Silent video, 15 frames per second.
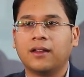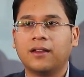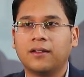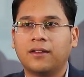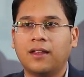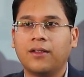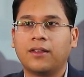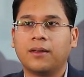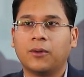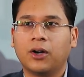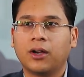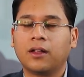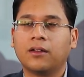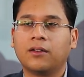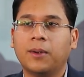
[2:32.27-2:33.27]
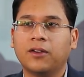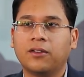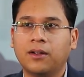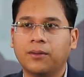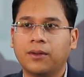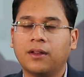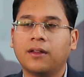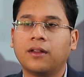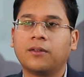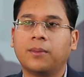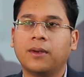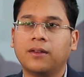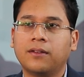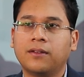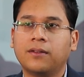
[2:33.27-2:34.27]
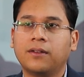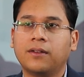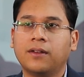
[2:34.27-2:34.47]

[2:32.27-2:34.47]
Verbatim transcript: in the Saudi market, especially within this space.